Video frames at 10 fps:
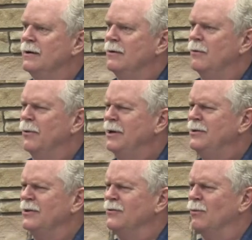we went
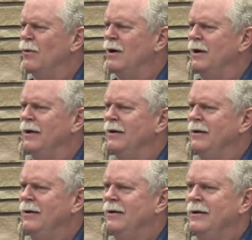to this one,
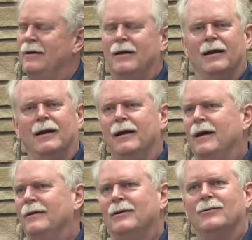and it
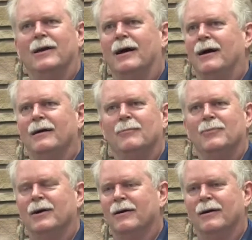had this guy up
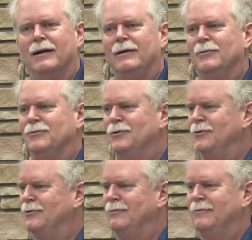there, and he was just